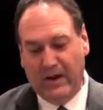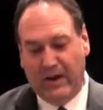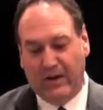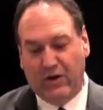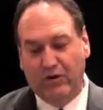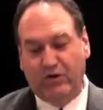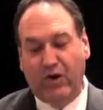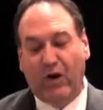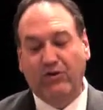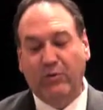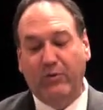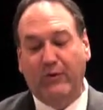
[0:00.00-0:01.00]
In
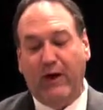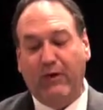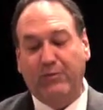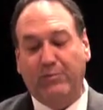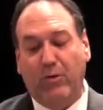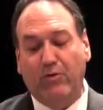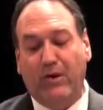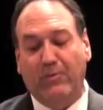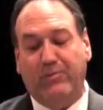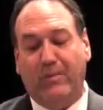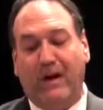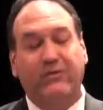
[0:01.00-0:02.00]
conjunction with various programs
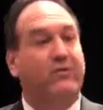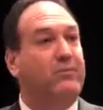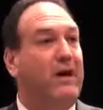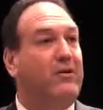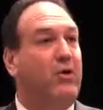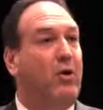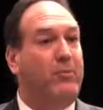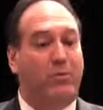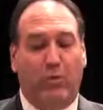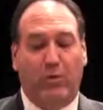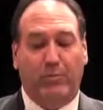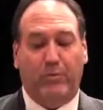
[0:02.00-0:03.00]
sponsored by the
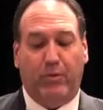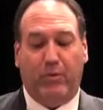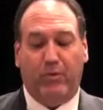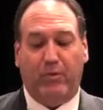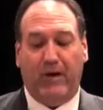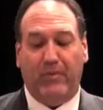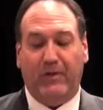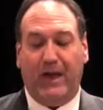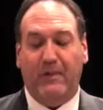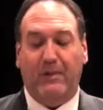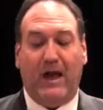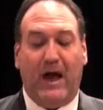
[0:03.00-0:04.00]
Open World Program,
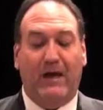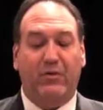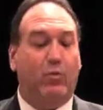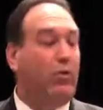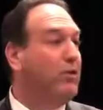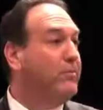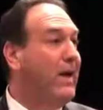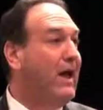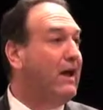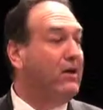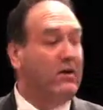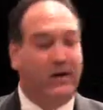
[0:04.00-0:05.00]
the ABI, the World
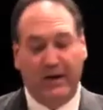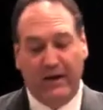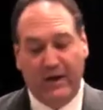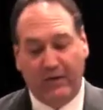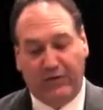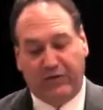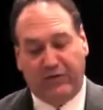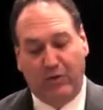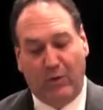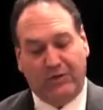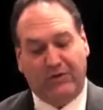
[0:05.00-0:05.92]
Bank, the U.S.